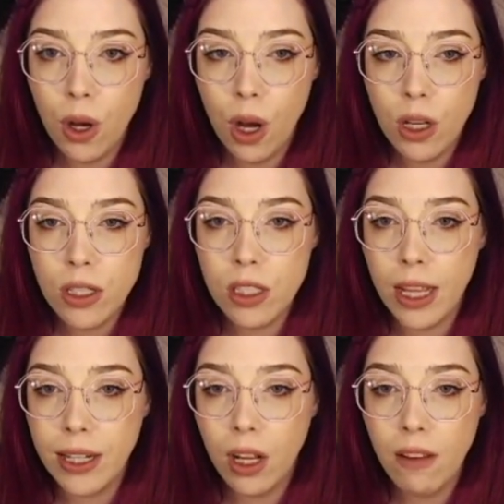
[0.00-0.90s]

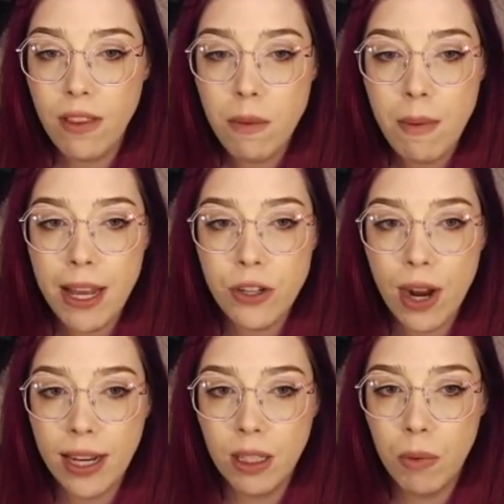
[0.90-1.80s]
select all of them and
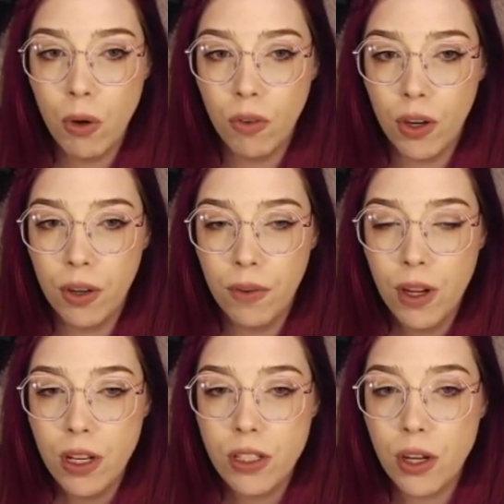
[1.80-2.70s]
drag them over.
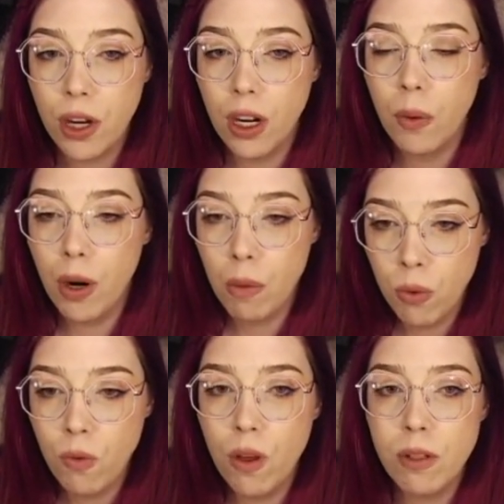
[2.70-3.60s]
So you're going to want to
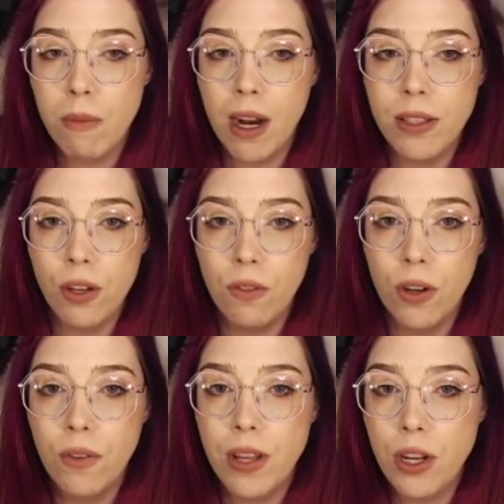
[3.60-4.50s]
move those mods over.
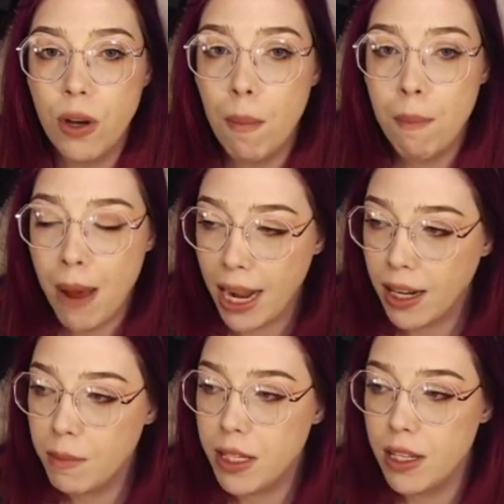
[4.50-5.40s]
Then you come back
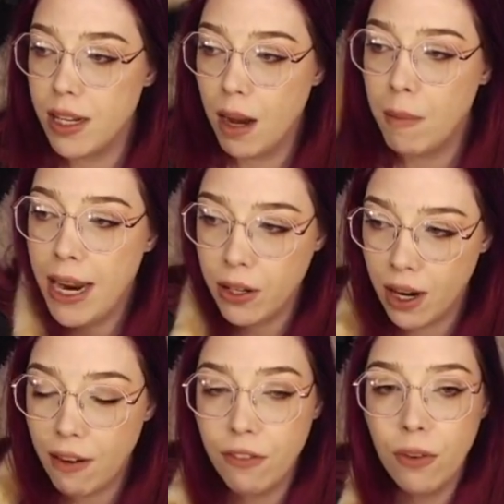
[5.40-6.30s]
up to the
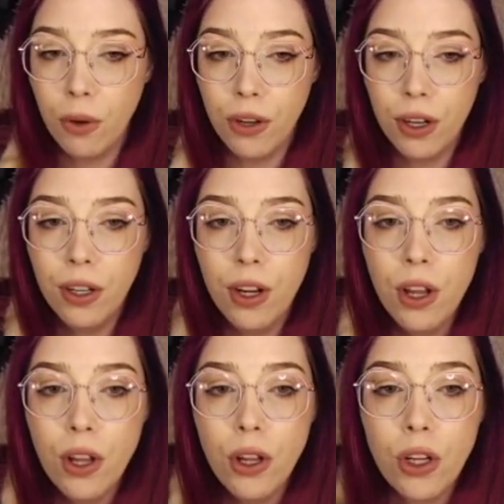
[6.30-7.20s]
.minecraft folder.
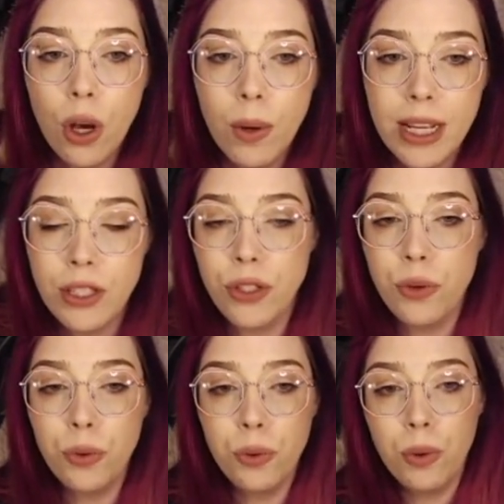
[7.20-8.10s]
Go
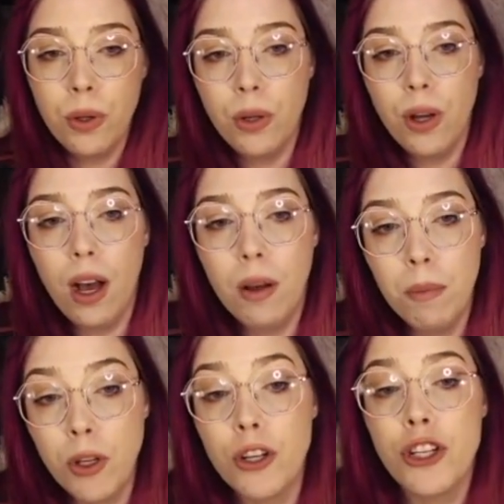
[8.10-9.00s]
into
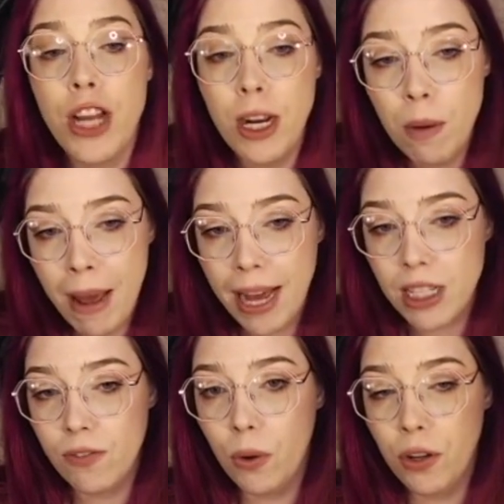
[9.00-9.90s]
your shader packs
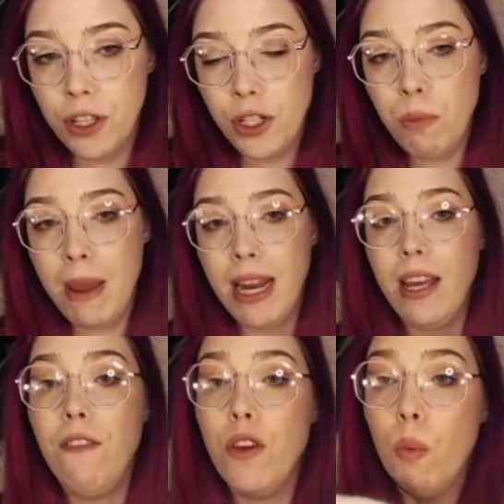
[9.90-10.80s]
folder that you made
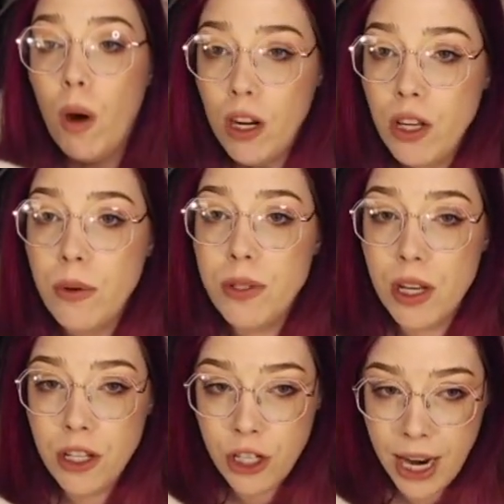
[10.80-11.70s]
if you want to use a
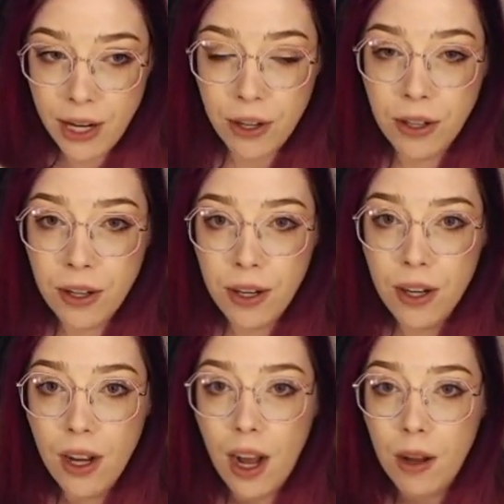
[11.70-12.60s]
shader.
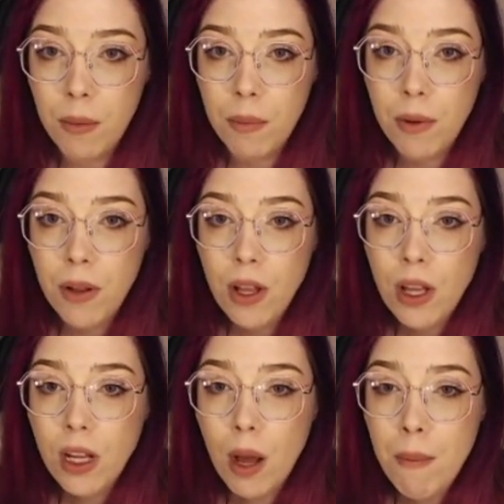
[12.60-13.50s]

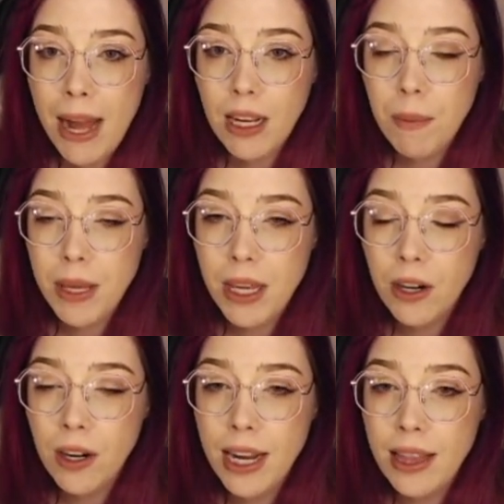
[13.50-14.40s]
Come back up here
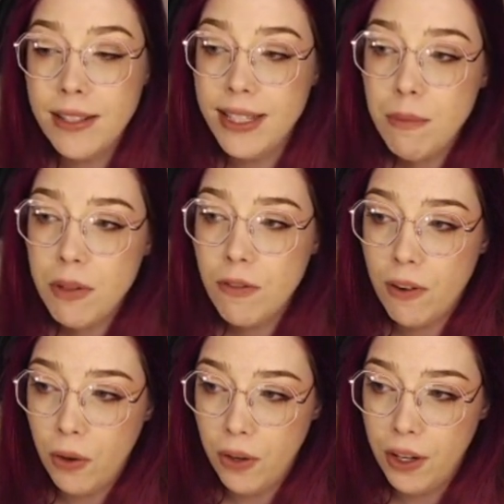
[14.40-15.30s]
in the zipped
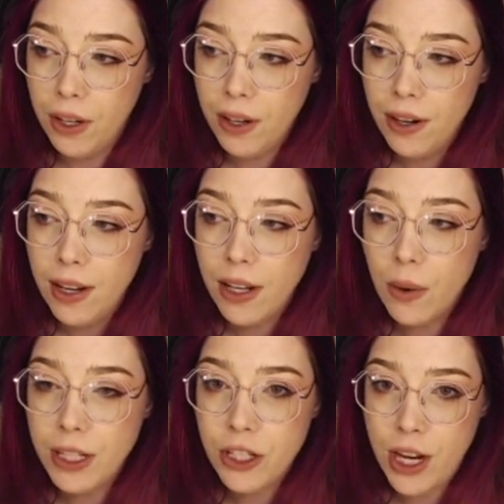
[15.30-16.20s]
folder, go
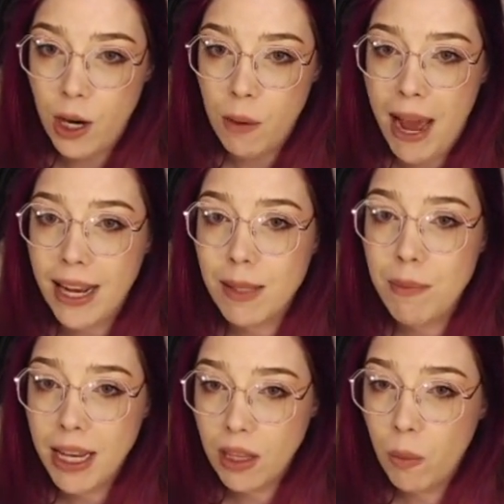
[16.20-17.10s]
into shader packs,
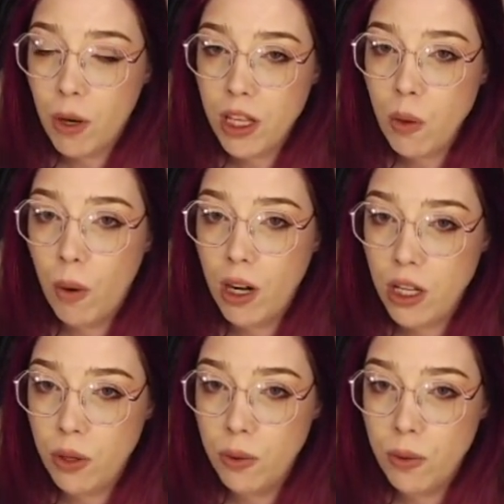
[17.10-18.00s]
pick the one that you want to
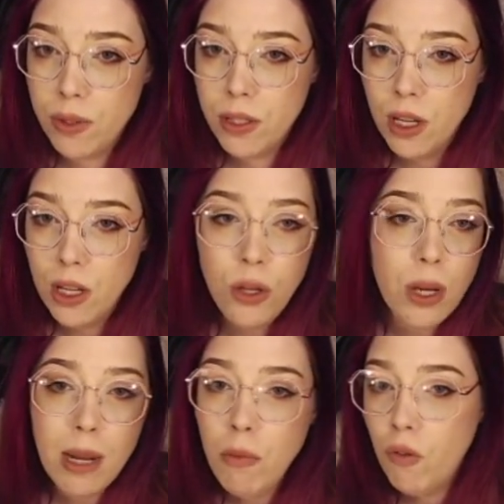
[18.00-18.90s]
use. You
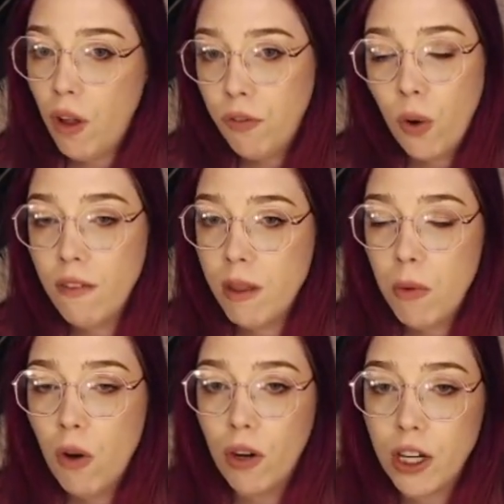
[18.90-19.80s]
can move all 4 of them
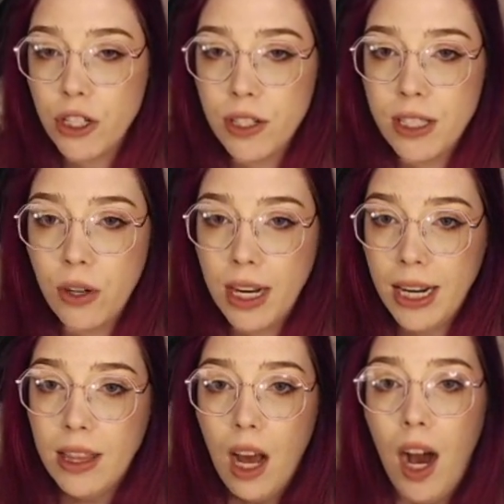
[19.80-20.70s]
over because you're still going to get
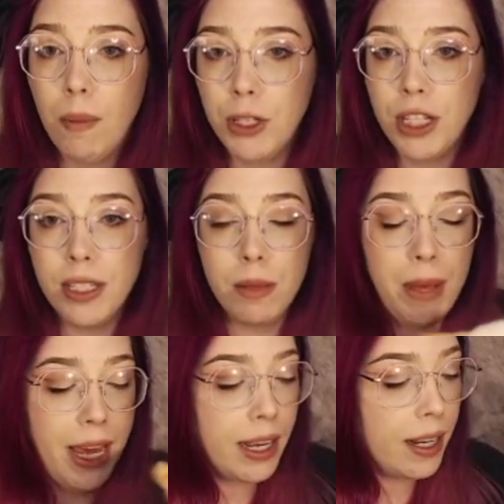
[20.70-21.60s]
the option to pick